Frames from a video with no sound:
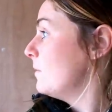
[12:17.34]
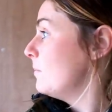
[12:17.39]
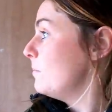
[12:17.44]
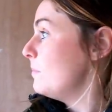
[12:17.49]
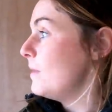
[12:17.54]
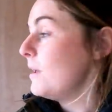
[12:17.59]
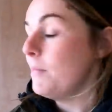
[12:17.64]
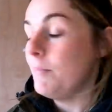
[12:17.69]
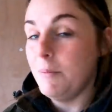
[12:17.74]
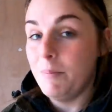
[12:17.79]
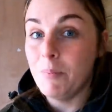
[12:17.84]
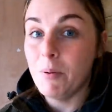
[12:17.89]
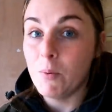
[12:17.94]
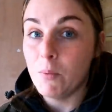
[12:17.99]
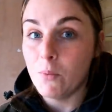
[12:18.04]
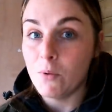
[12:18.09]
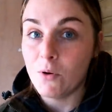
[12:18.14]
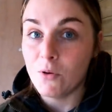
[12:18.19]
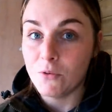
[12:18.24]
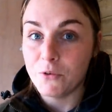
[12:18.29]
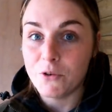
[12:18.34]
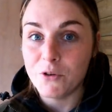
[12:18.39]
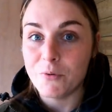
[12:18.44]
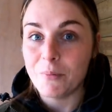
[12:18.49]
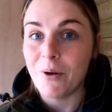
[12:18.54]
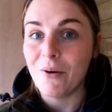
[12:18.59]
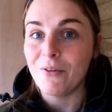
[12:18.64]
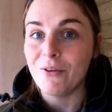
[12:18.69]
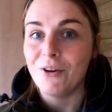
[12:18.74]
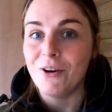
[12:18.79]
maybe put one on
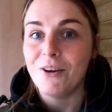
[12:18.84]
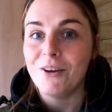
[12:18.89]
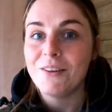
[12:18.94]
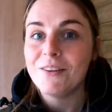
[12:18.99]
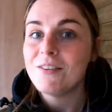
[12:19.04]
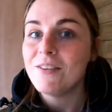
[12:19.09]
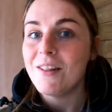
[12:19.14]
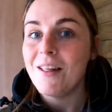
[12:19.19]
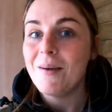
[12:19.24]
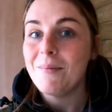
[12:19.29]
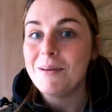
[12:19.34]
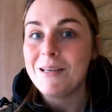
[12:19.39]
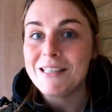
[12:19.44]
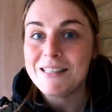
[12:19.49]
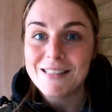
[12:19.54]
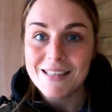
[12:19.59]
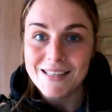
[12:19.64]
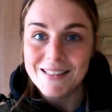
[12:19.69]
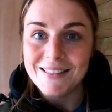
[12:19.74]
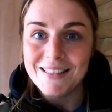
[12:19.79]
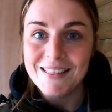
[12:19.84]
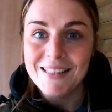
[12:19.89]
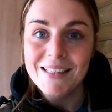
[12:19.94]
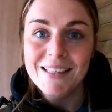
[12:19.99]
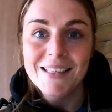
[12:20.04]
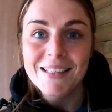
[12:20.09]
tomorrow, so that'll be exciting.